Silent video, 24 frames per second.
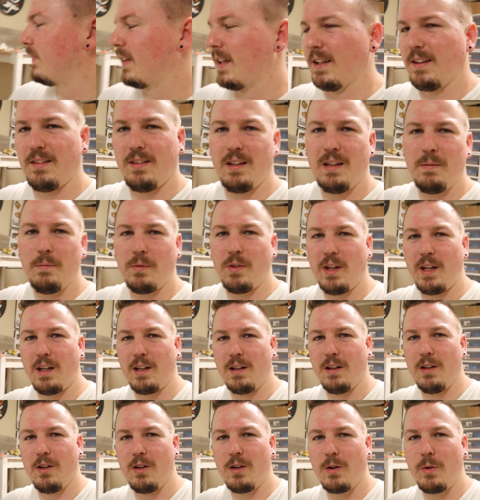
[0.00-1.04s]
That seems like a
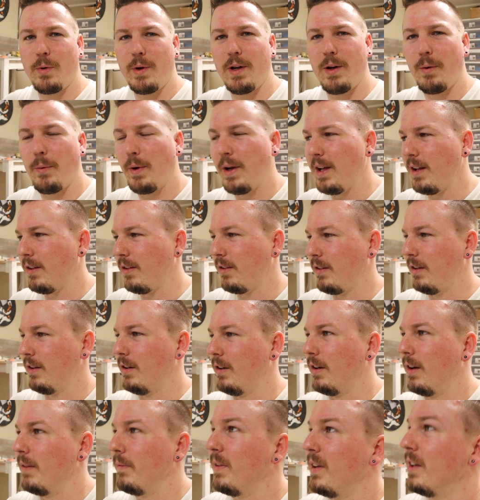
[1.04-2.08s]
long way away
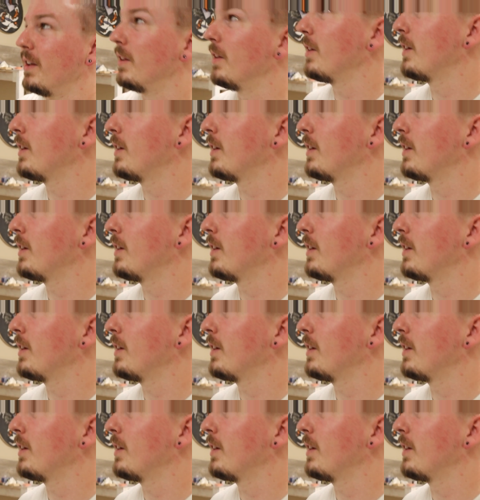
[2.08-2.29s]
still. I mean, you